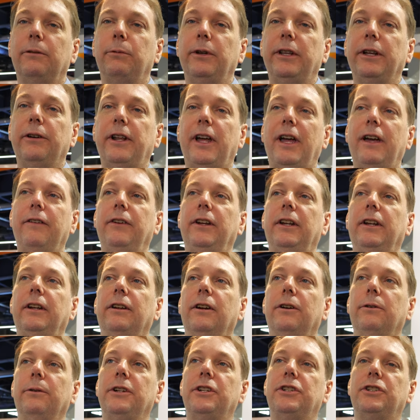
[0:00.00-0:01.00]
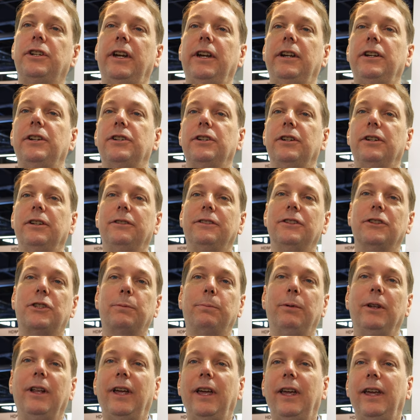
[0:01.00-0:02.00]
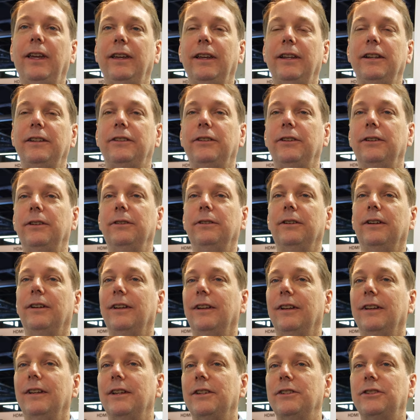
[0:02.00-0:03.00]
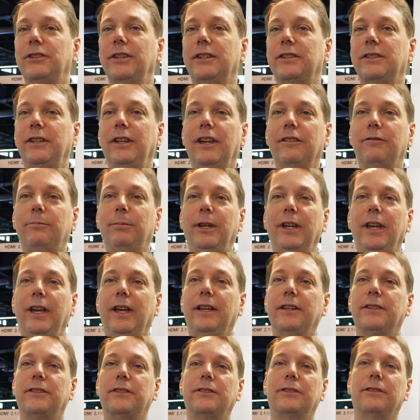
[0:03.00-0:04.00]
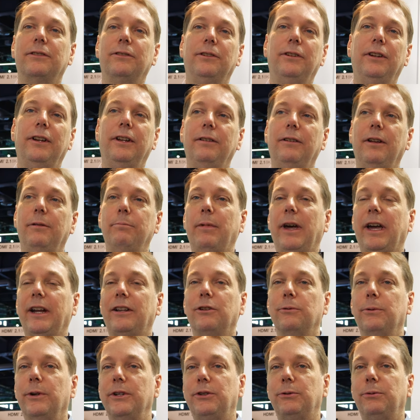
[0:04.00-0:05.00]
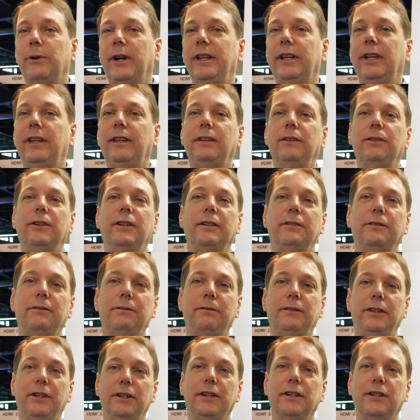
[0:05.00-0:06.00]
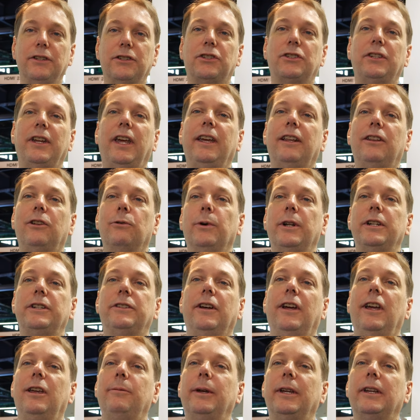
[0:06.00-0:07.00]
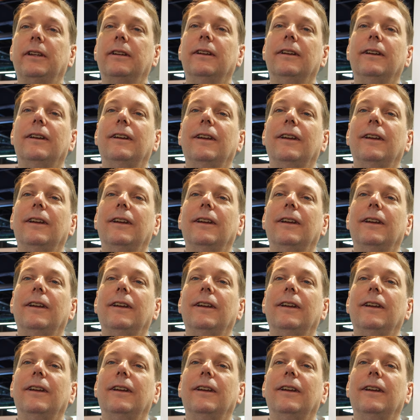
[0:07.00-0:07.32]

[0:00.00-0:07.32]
without having to go and change your display into 60 FPS and back to 120, you can just stay at the one timing.